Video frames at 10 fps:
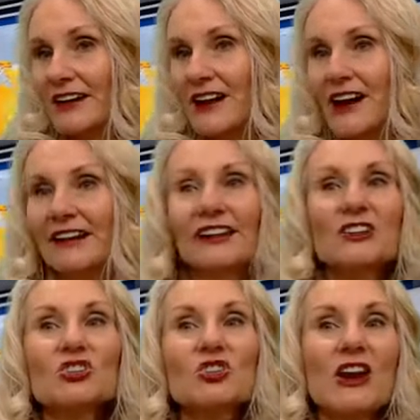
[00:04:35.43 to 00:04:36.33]
I can
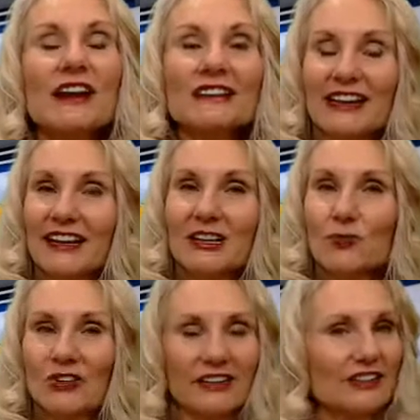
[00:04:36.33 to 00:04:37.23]
attract
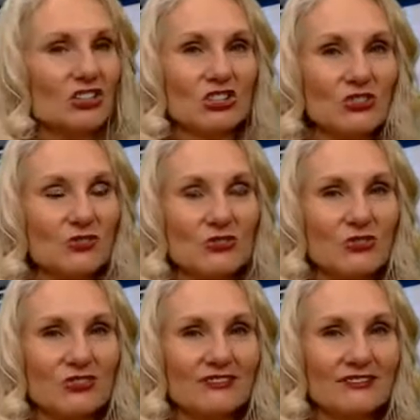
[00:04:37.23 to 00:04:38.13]
anyone I
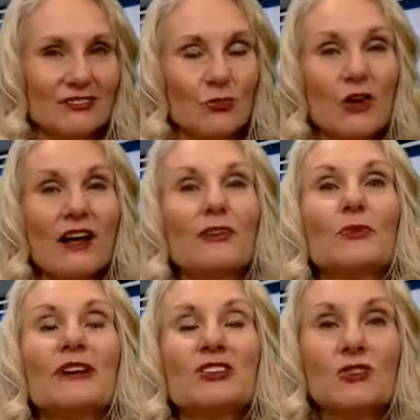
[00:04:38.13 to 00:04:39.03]
choose. Well, how do
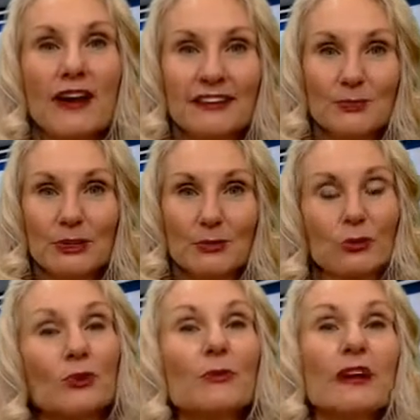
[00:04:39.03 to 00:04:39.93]
we attract people?
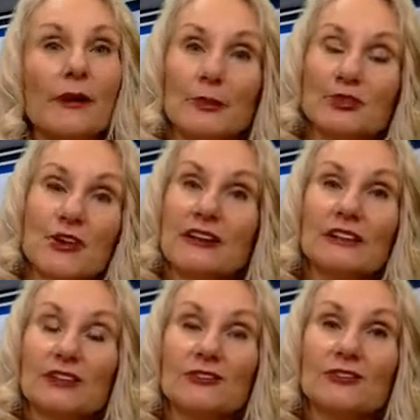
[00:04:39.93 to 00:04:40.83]
We become
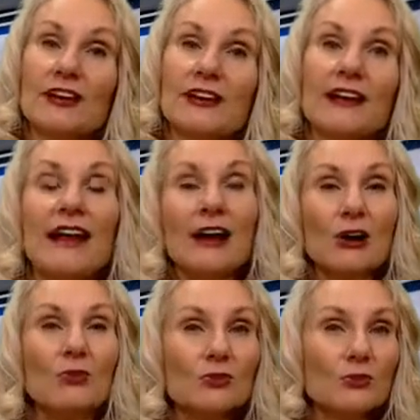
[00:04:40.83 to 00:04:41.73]
attractive.
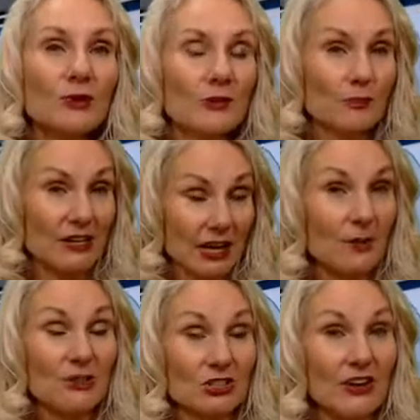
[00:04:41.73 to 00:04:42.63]
How do we
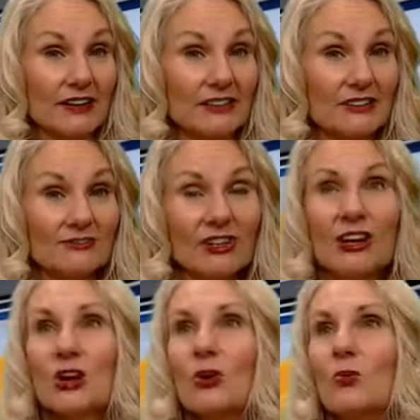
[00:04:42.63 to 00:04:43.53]
become attractive?
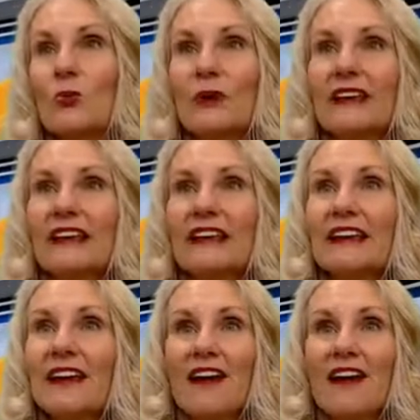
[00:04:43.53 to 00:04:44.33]
We